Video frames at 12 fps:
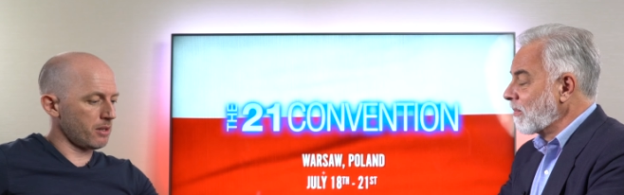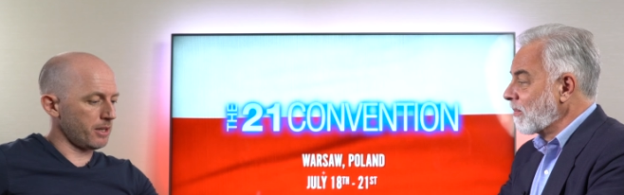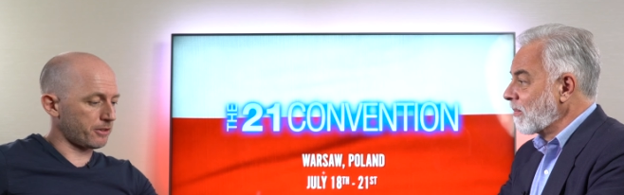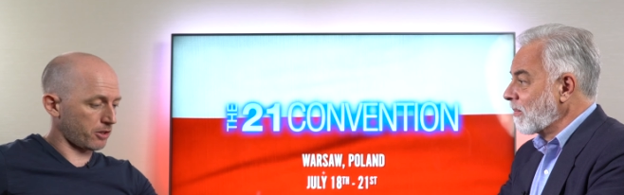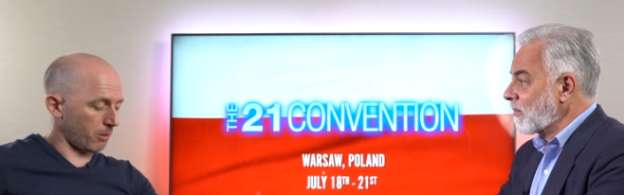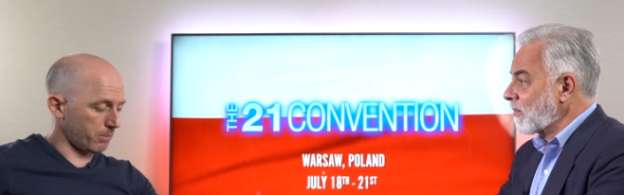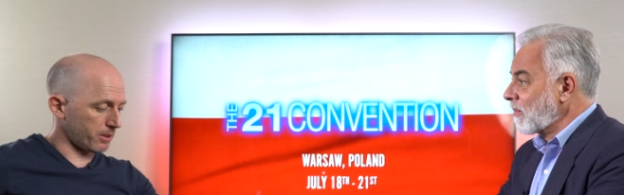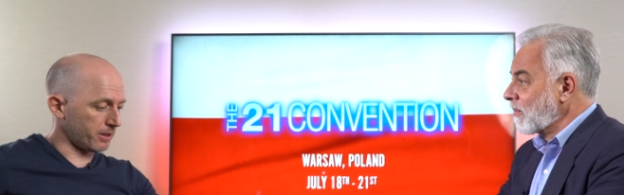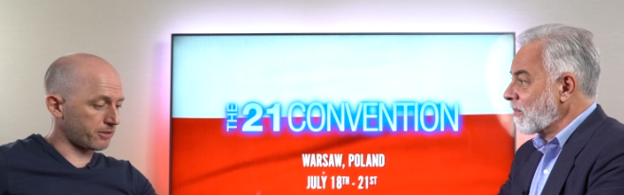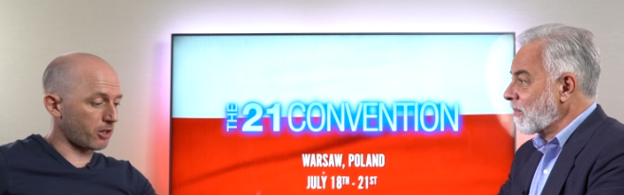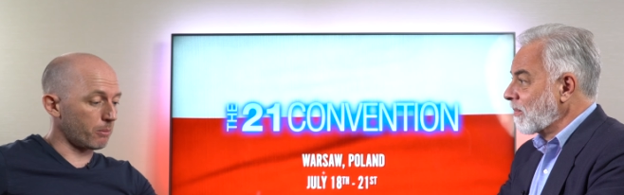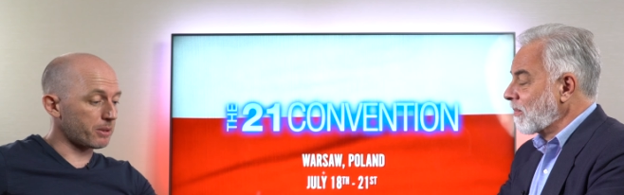Speaker 1: it's comp-
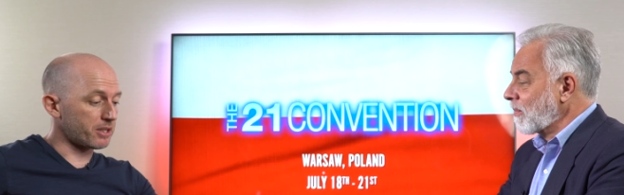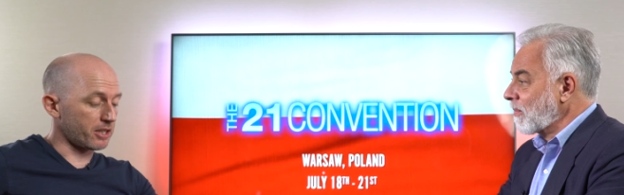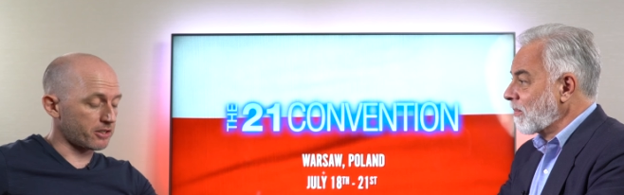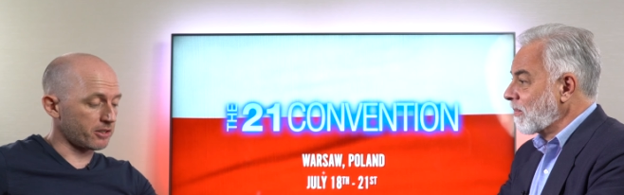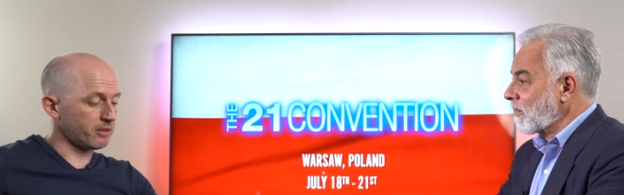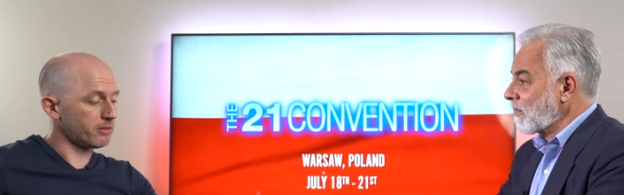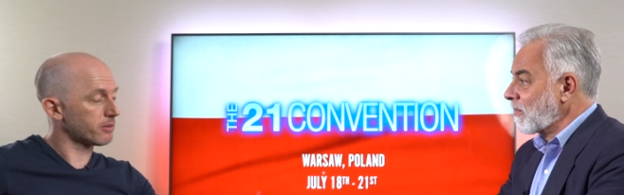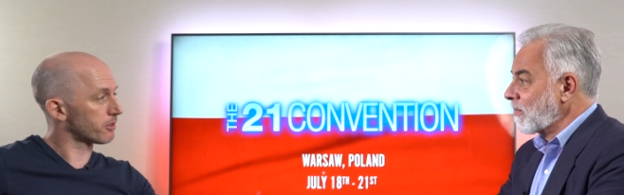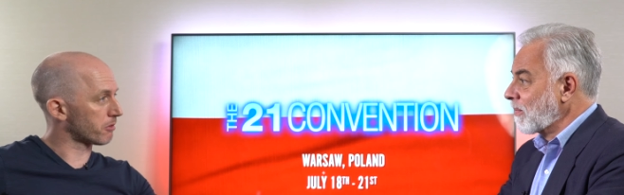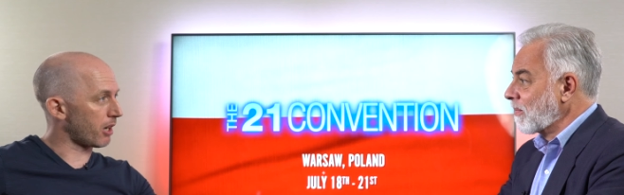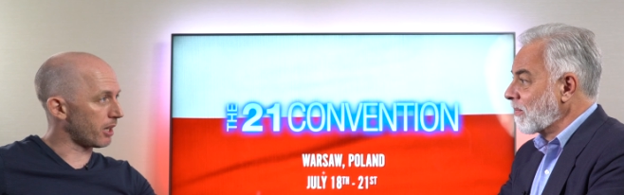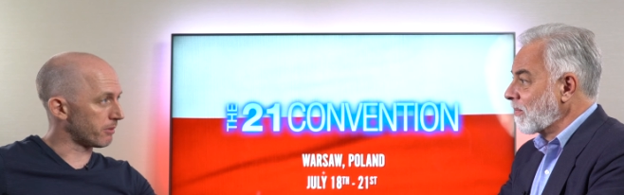it's competition.
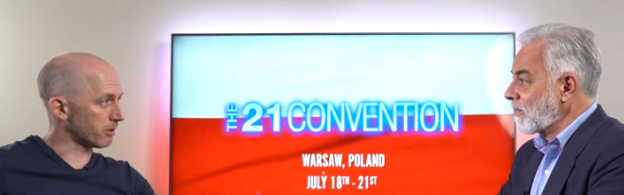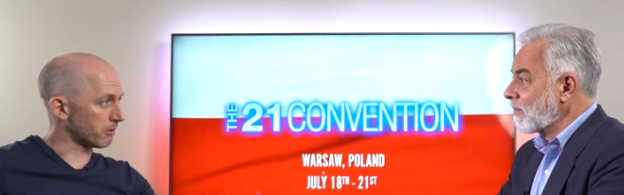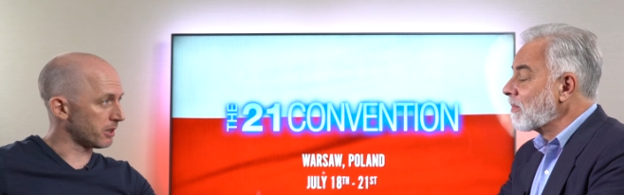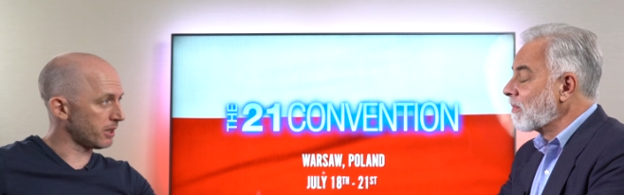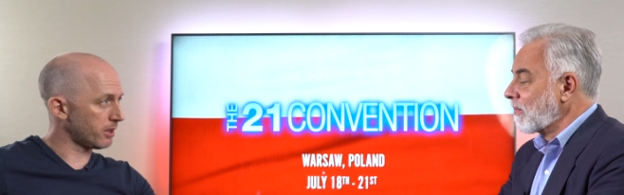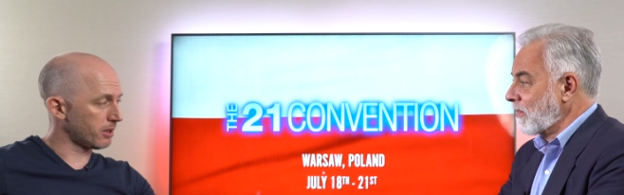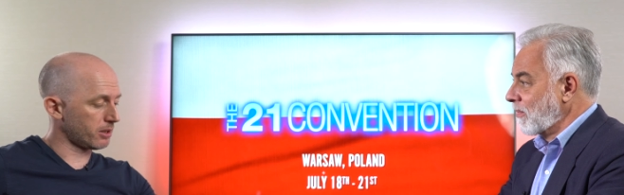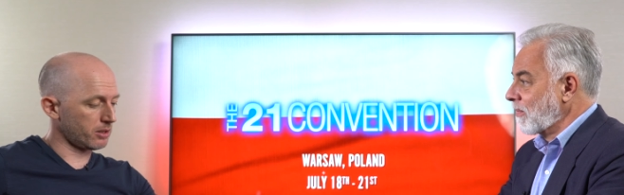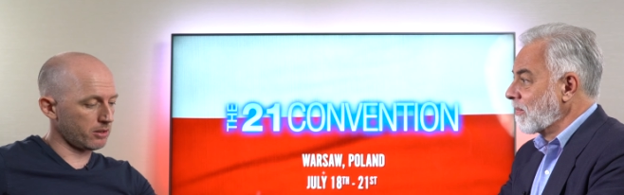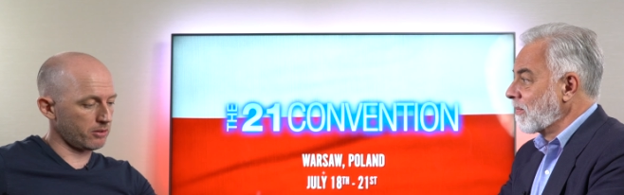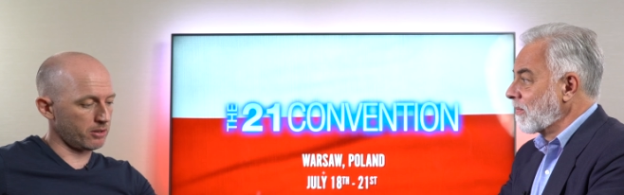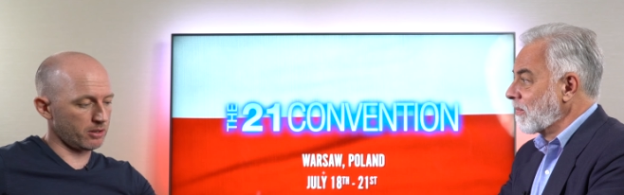There's rivalry.
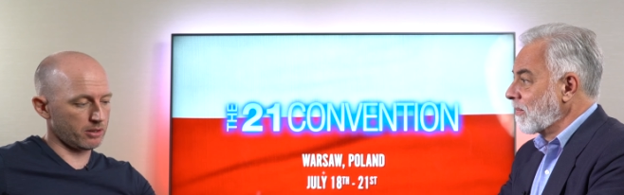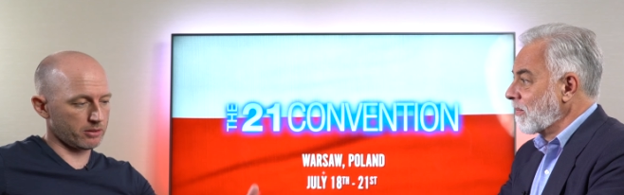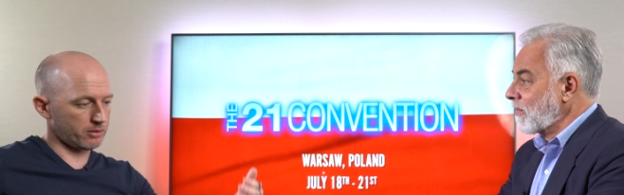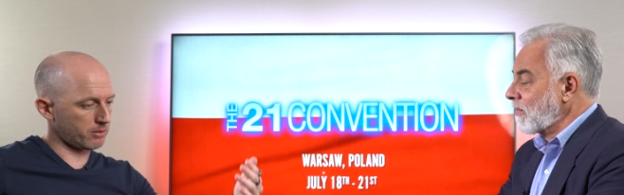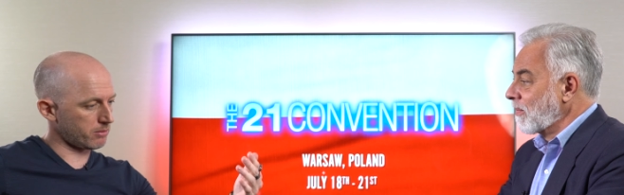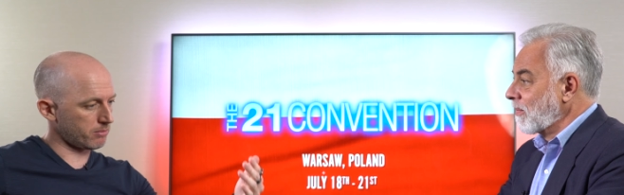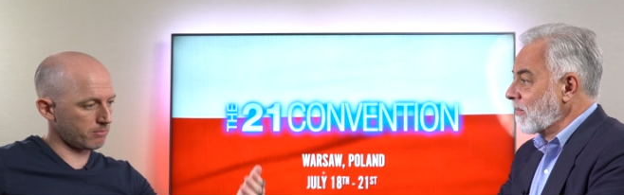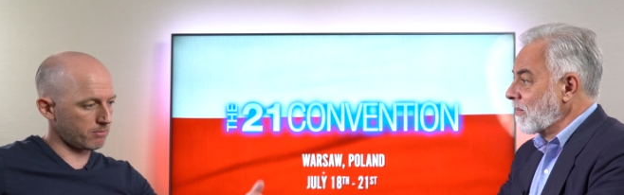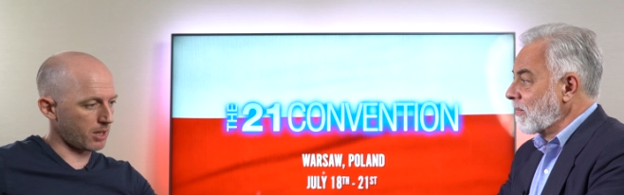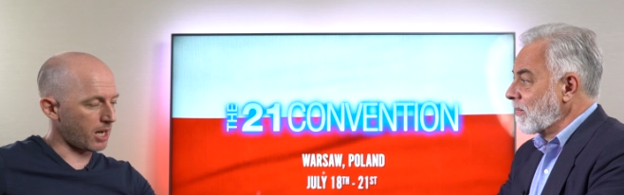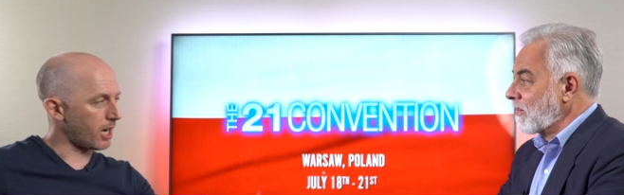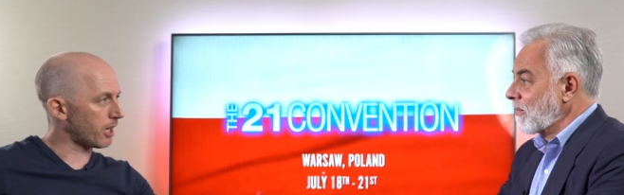There's
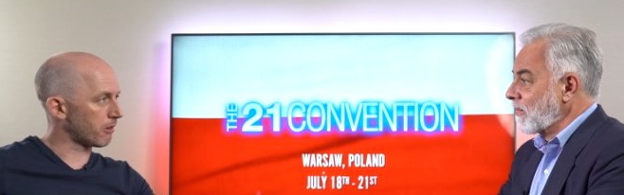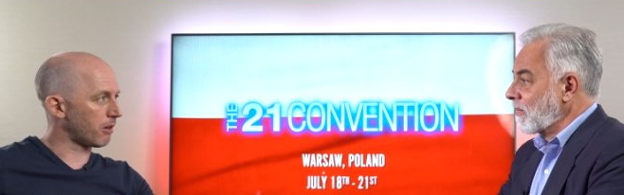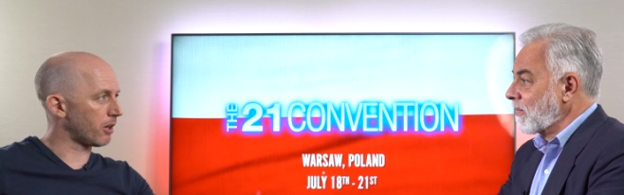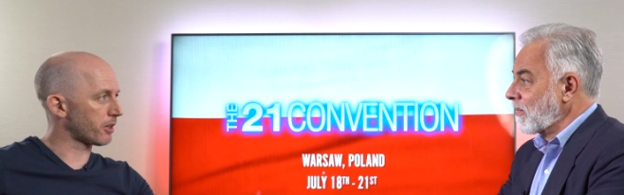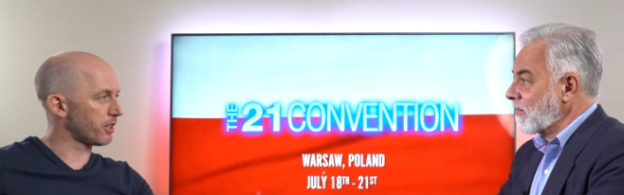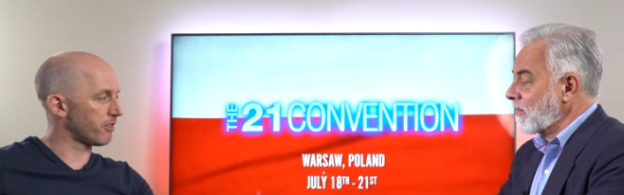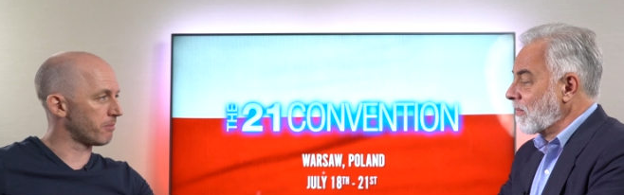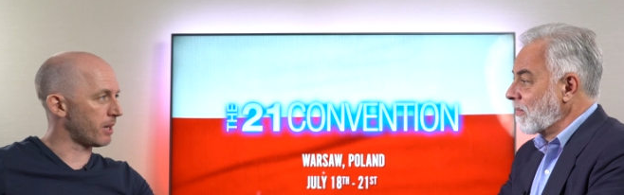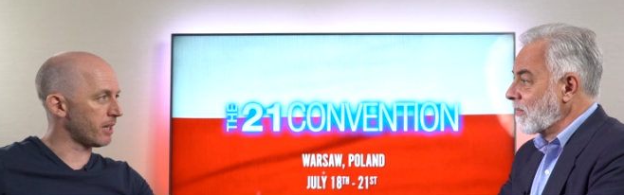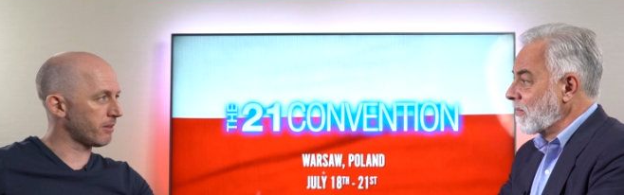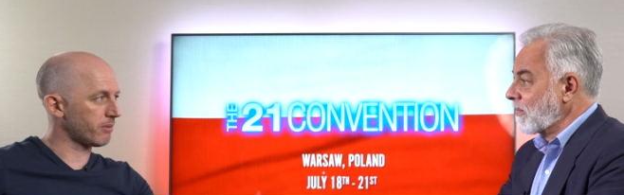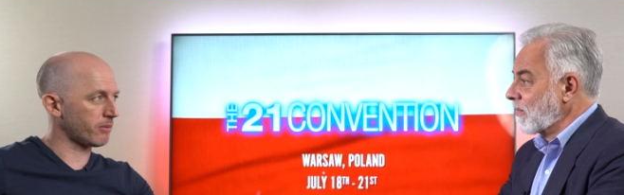a hierarchy of
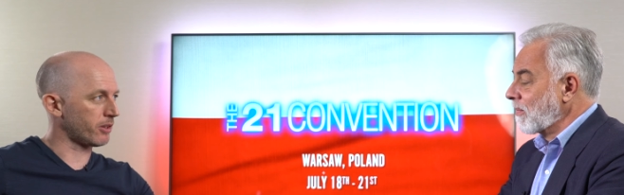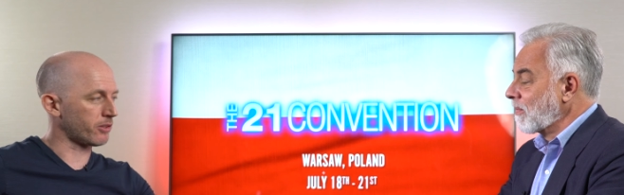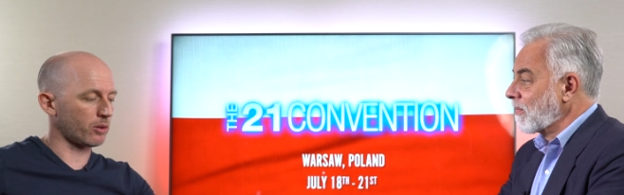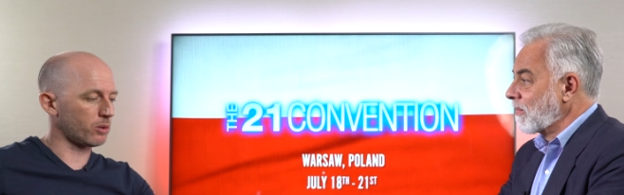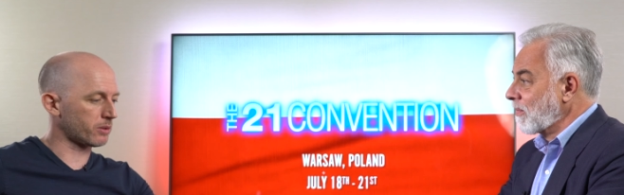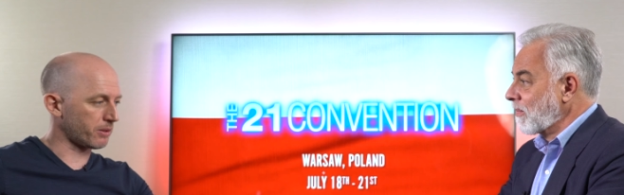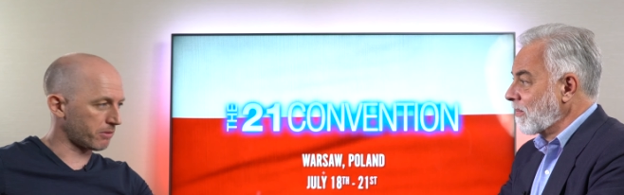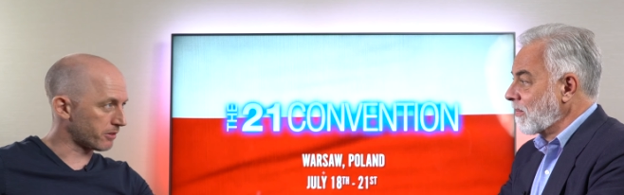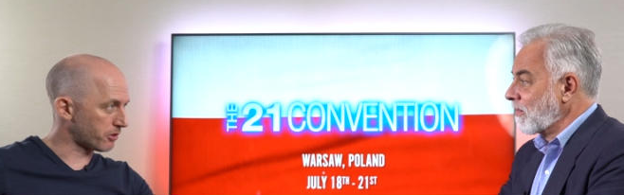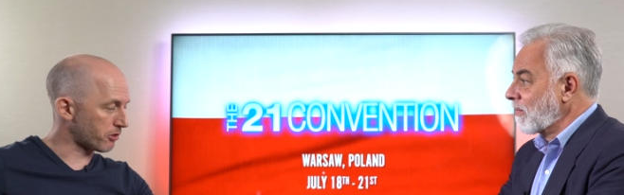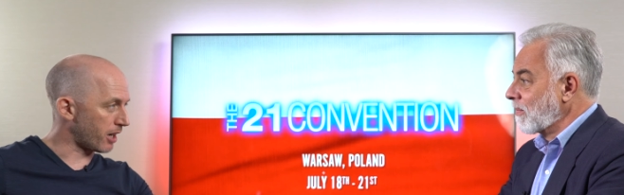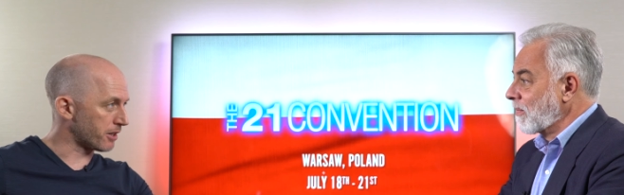men. There's all
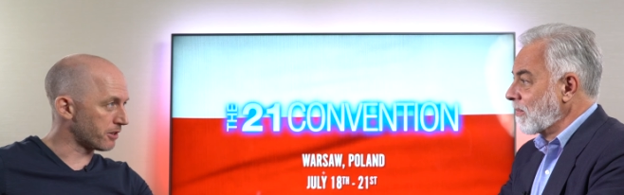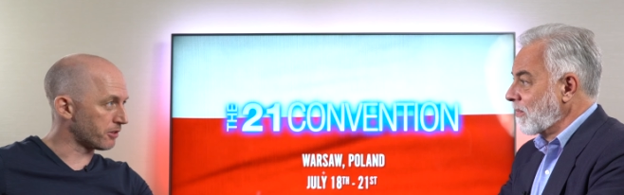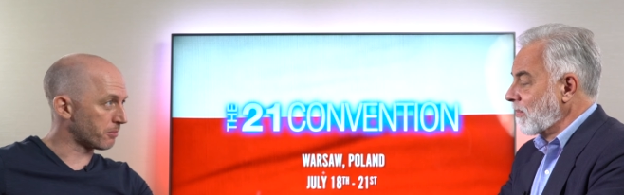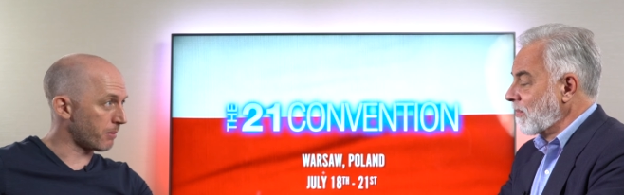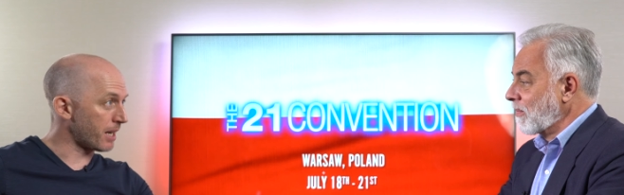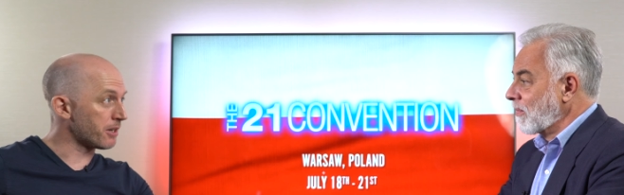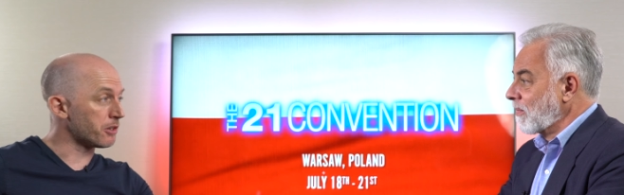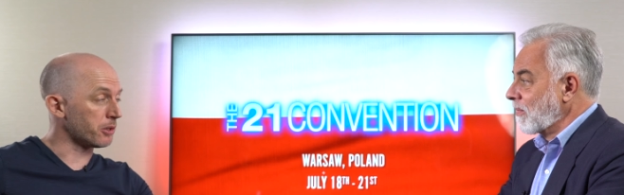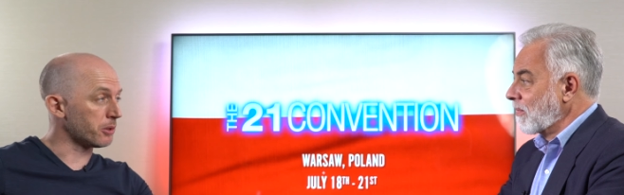different strategies men